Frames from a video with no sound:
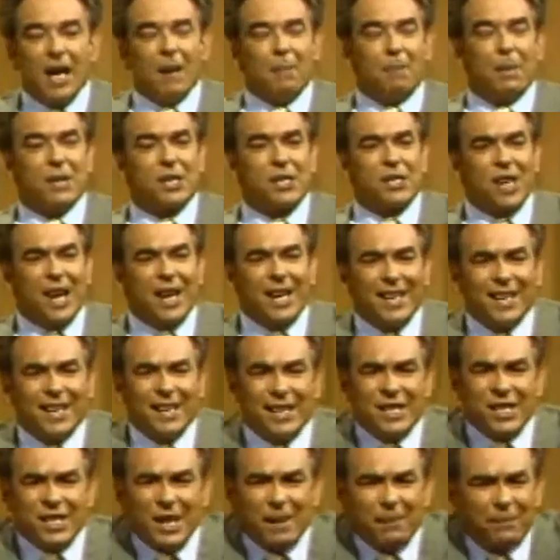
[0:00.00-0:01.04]
But
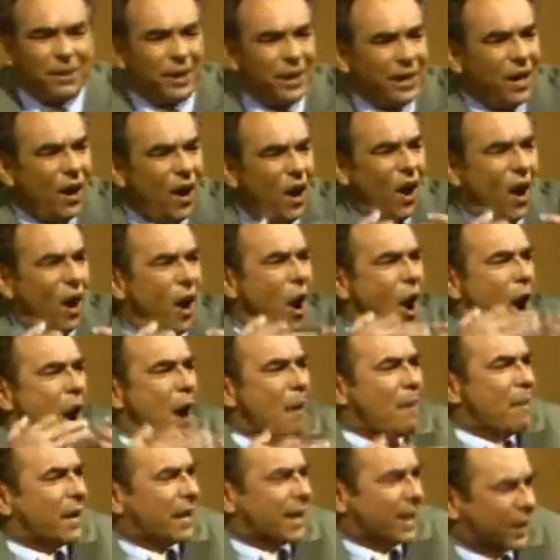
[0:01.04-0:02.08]
suddenly something
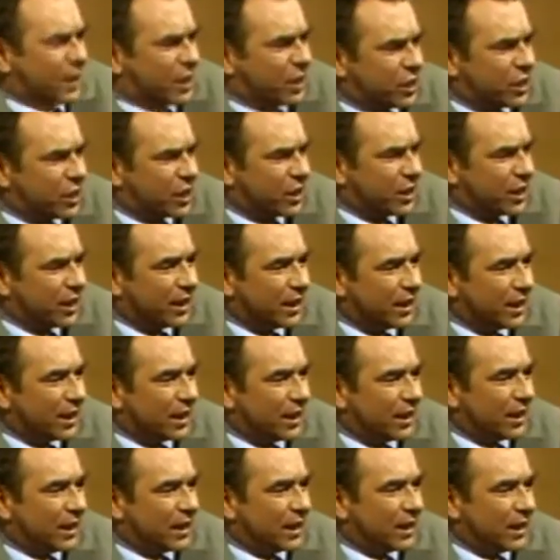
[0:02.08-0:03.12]
ominous
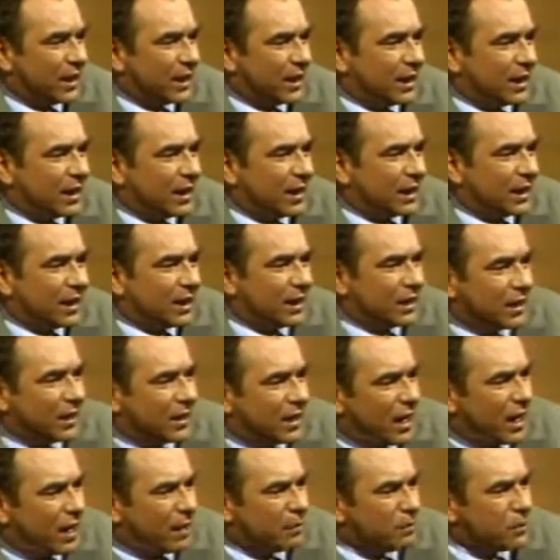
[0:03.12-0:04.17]

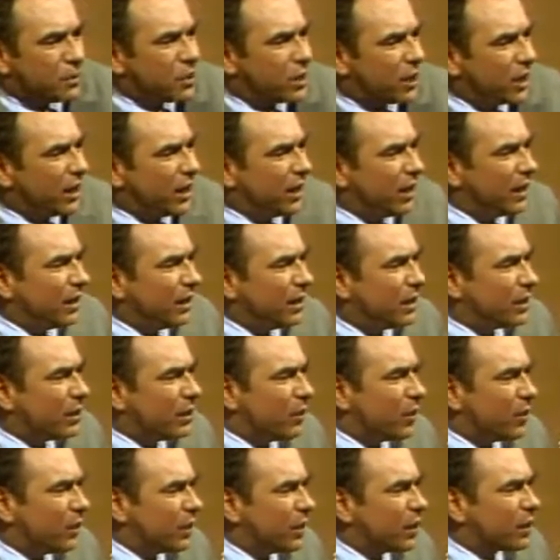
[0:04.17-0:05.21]
comes
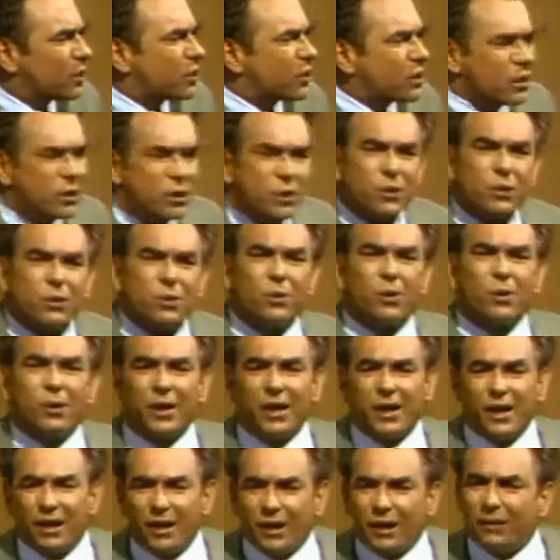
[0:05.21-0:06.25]
into this
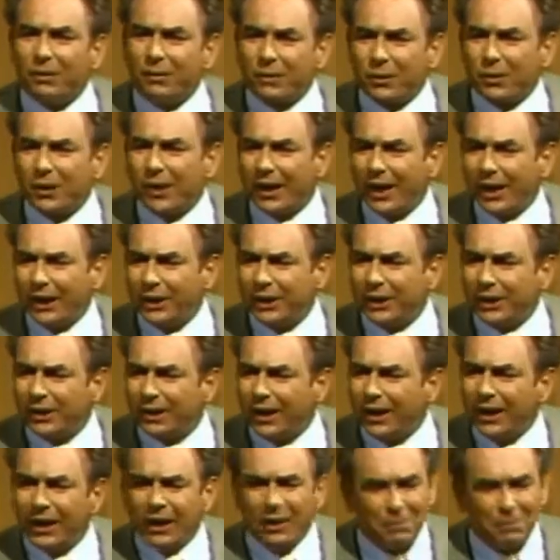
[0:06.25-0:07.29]
story of creation
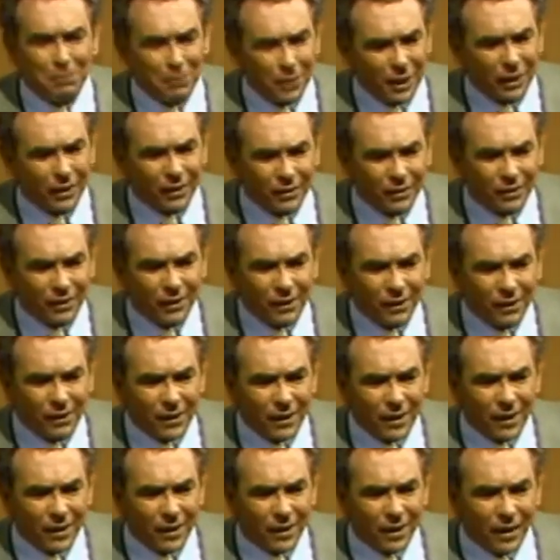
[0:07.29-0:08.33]
in the middle
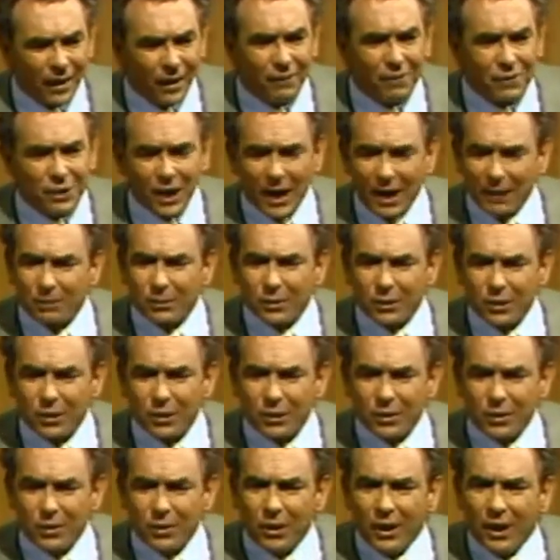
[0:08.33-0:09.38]
of chapter
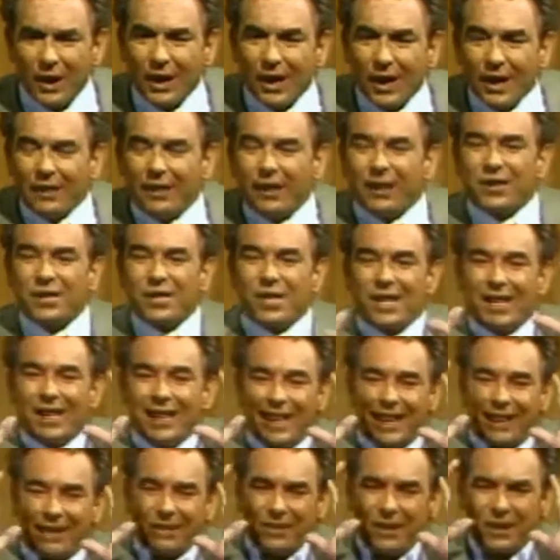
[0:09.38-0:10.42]
2. There's
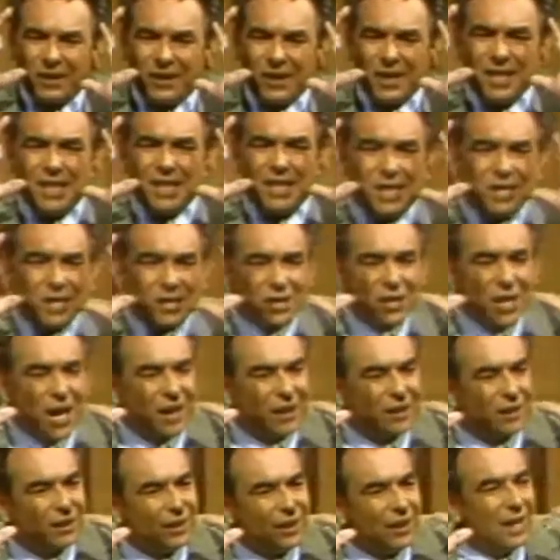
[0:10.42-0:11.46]
a very
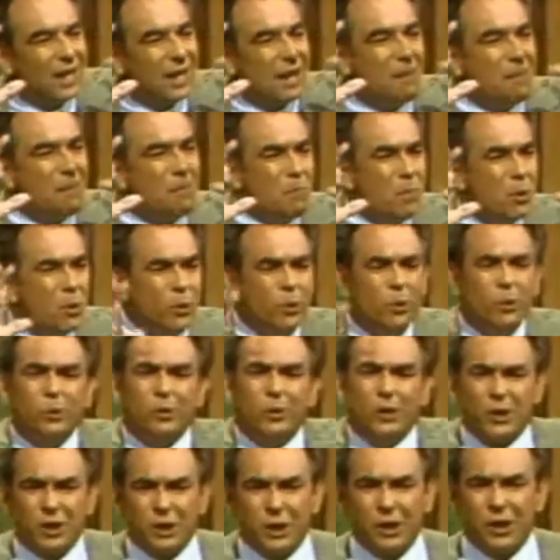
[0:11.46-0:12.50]
subtle
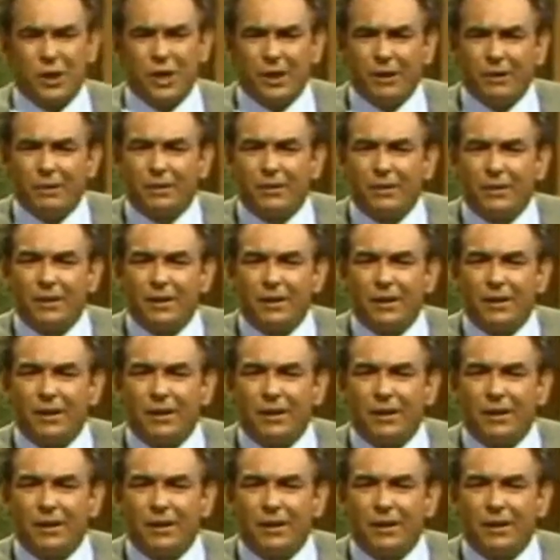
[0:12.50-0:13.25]
mood shift.